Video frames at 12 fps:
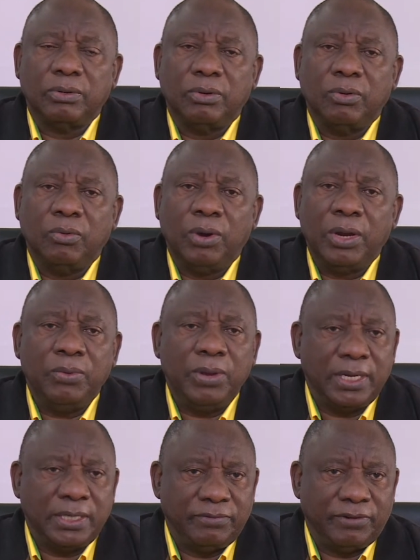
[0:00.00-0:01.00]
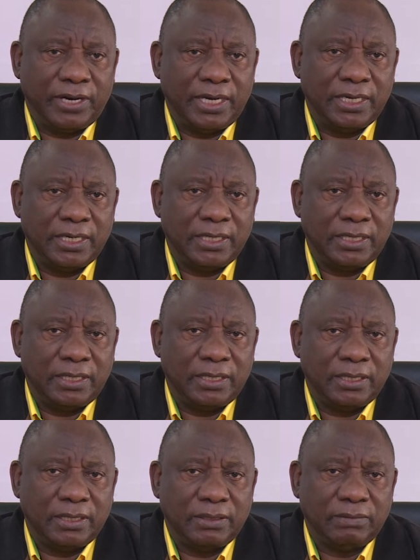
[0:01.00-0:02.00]
When we are divided
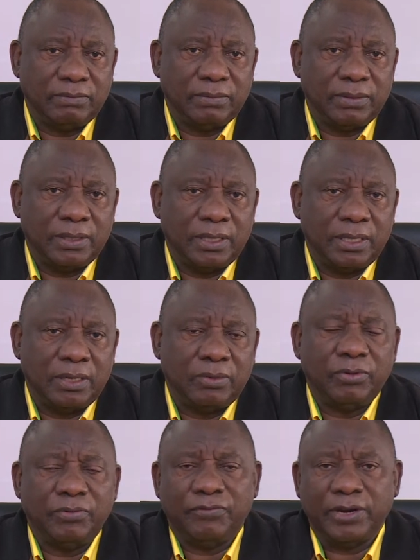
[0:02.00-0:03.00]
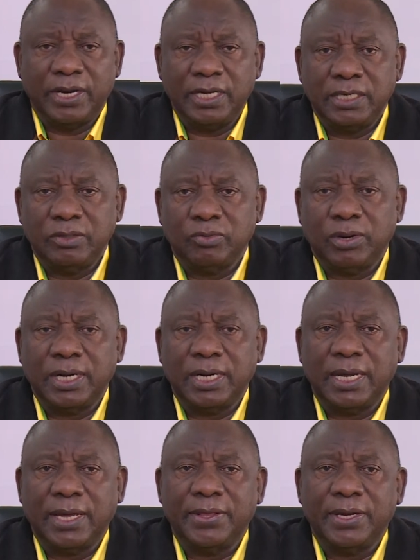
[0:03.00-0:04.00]
and we fight one
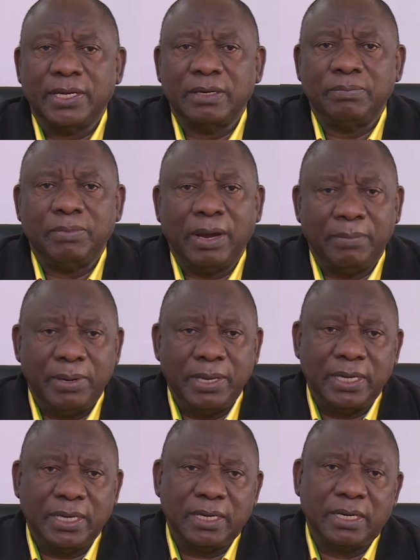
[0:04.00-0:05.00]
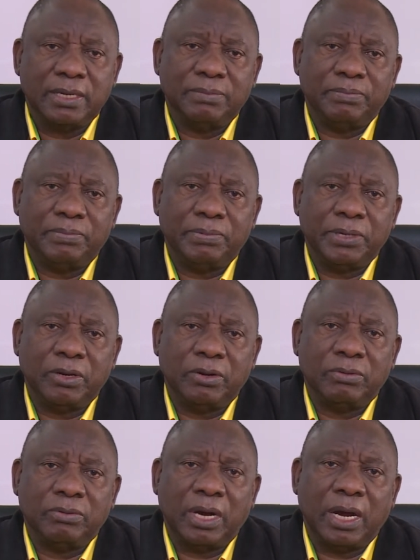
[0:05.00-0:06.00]
another in public and
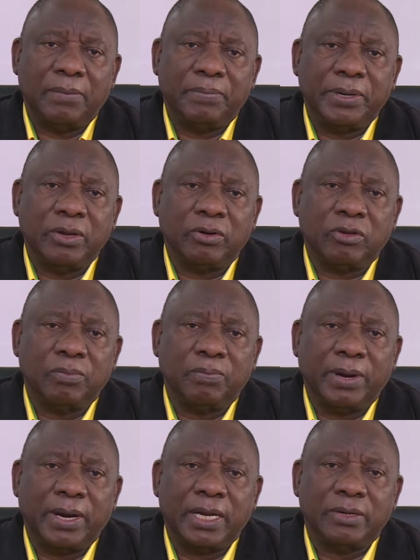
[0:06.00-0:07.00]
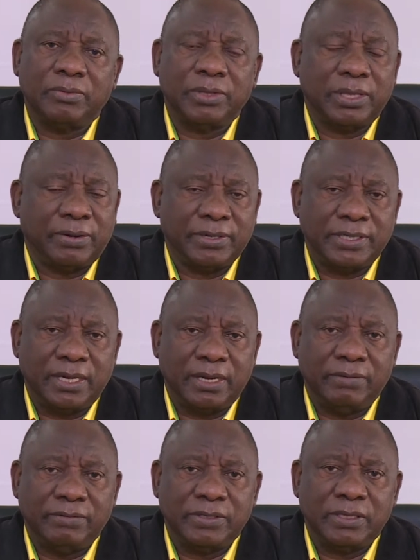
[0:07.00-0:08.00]
are preoccupied with
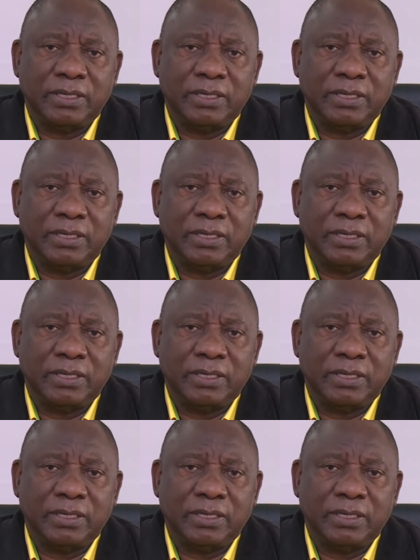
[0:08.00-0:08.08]
ourselves,